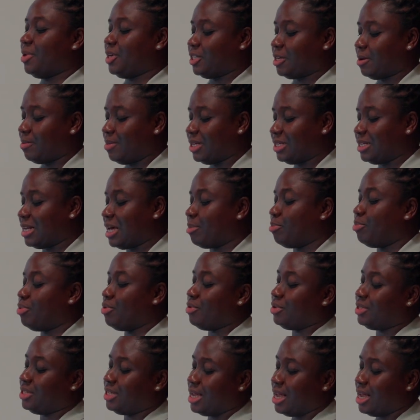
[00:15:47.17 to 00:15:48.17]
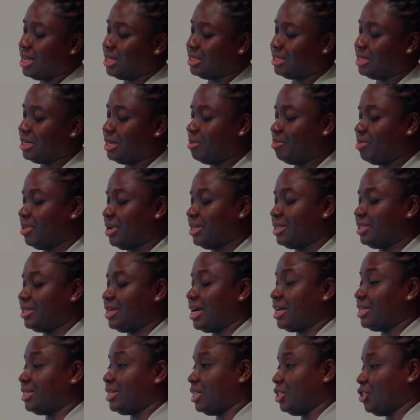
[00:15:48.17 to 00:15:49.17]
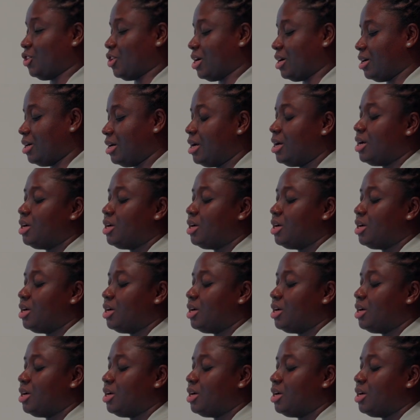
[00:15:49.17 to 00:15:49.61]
measurements like proteins, lipids, etc.